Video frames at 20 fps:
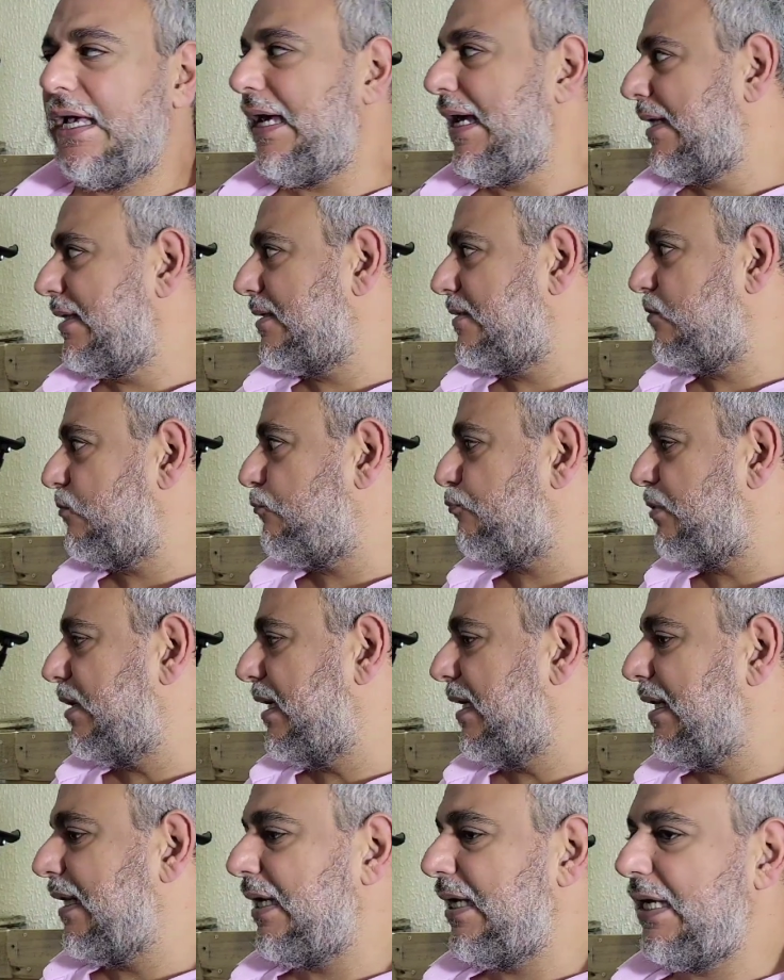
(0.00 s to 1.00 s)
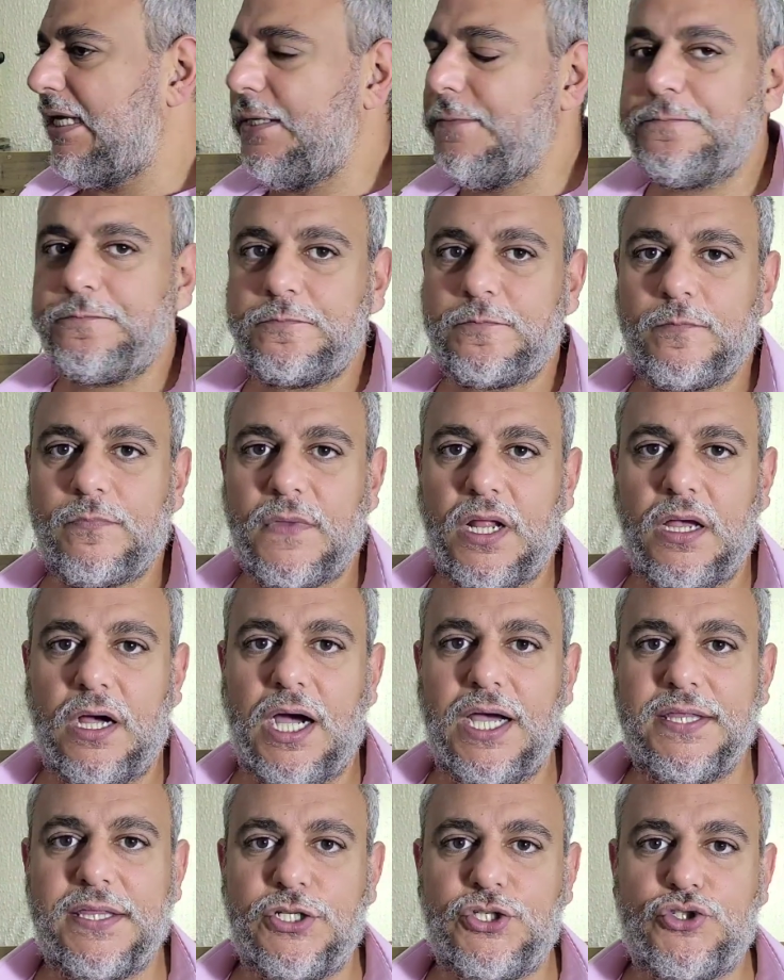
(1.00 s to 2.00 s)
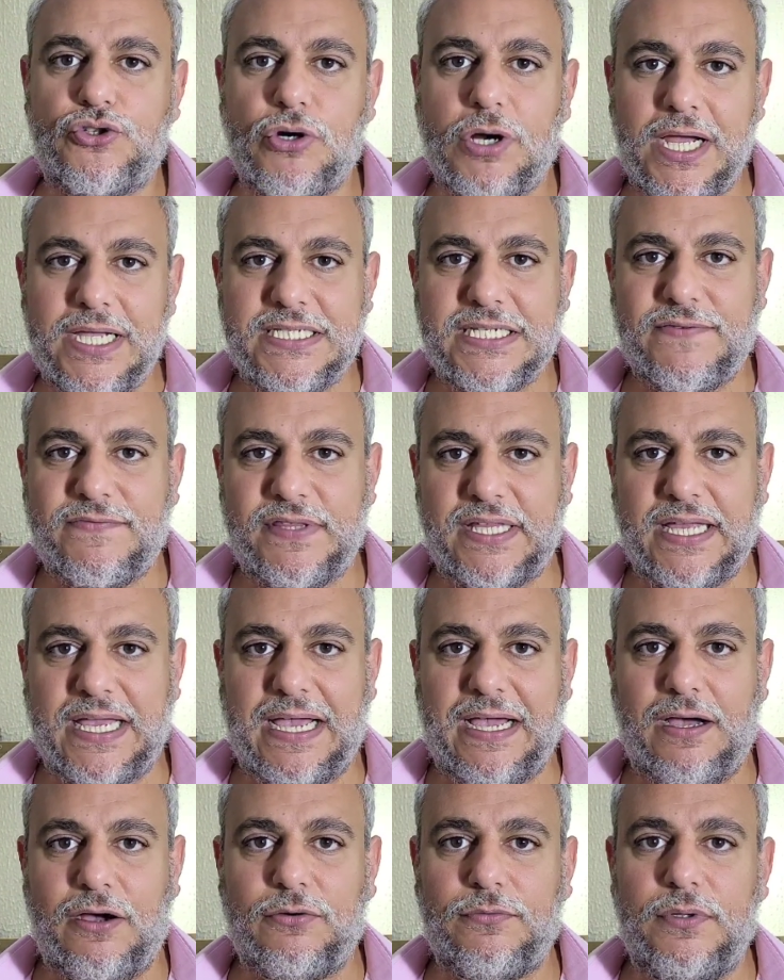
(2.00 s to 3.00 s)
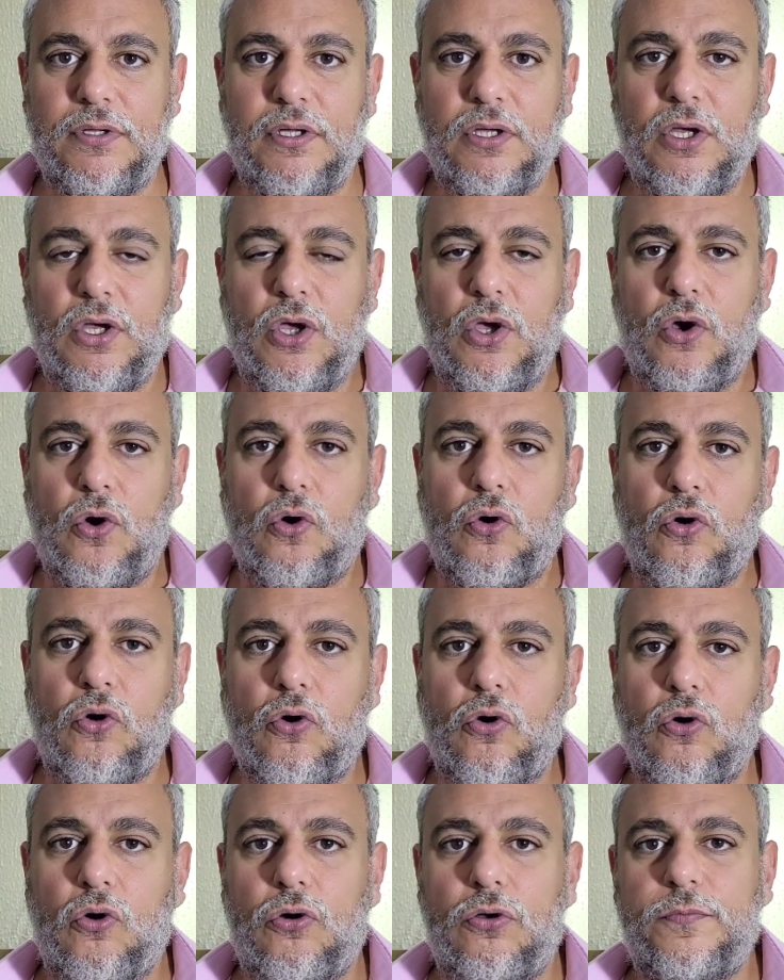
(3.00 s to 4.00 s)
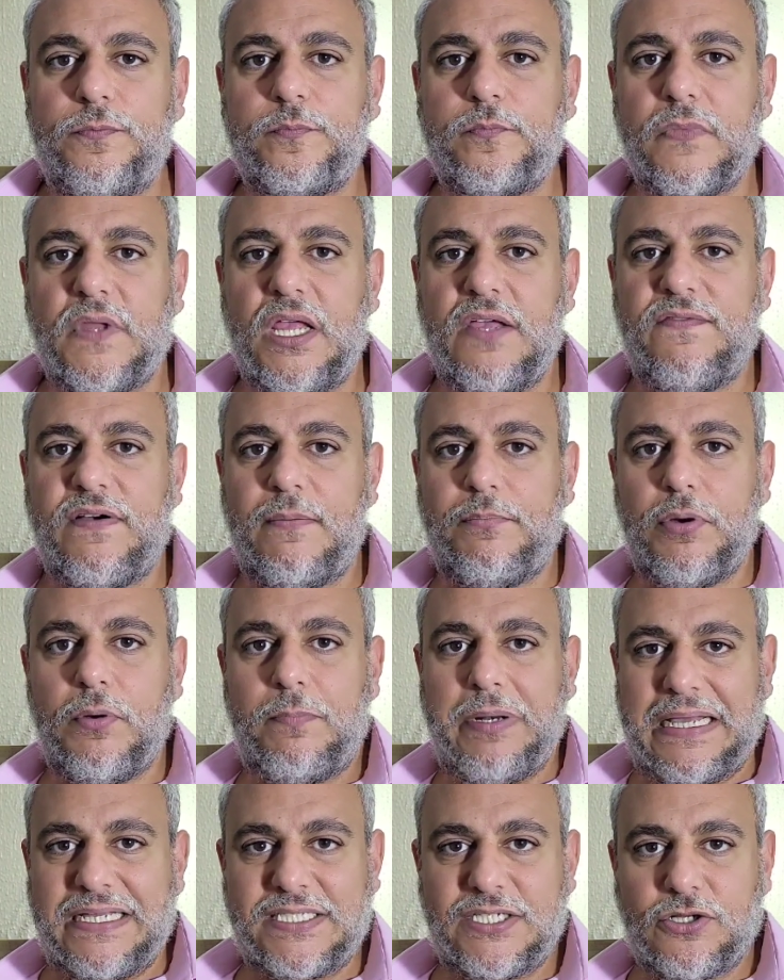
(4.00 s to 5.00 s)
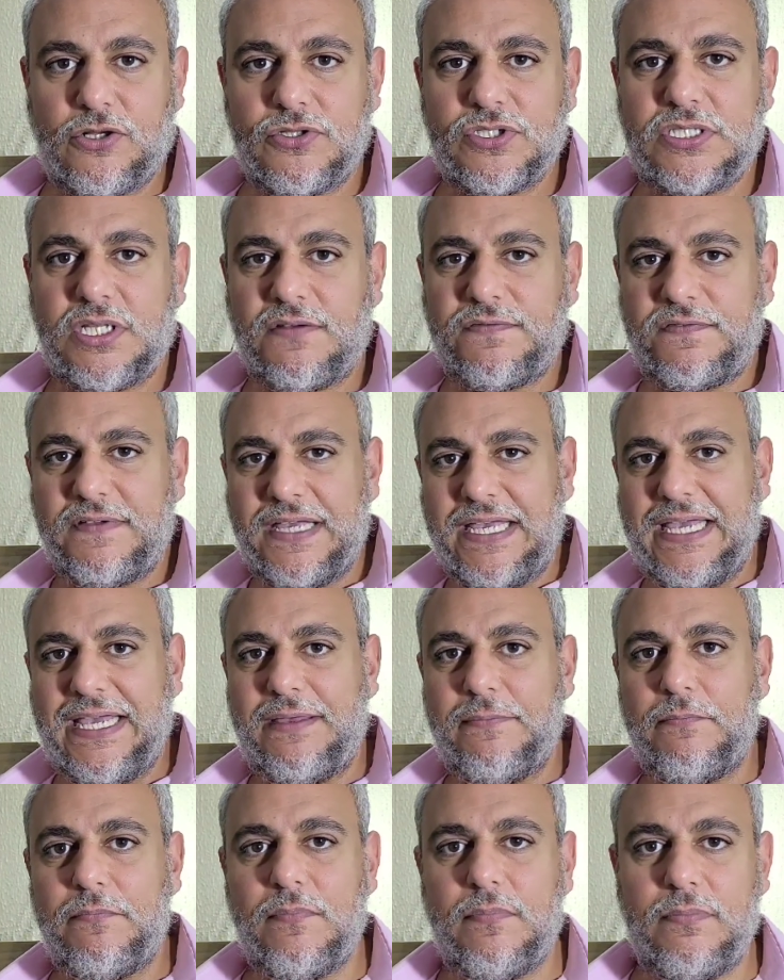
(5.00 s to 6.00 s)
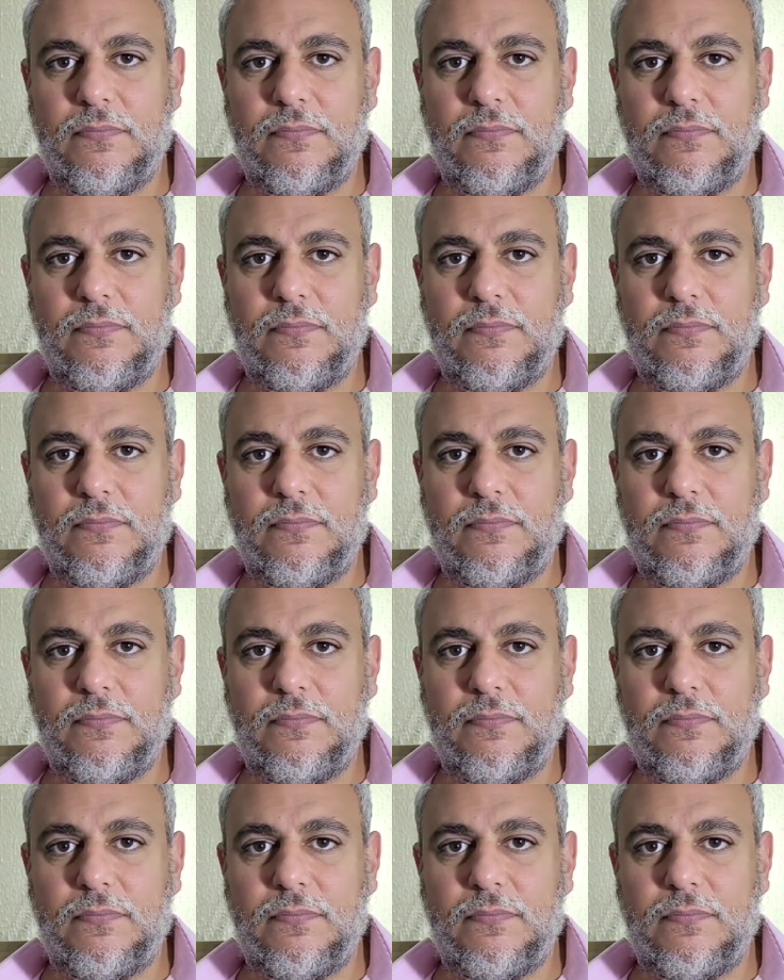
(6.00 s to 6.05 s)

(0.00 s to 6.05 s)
it really either dries everything out, or if I put plastic on stuff, it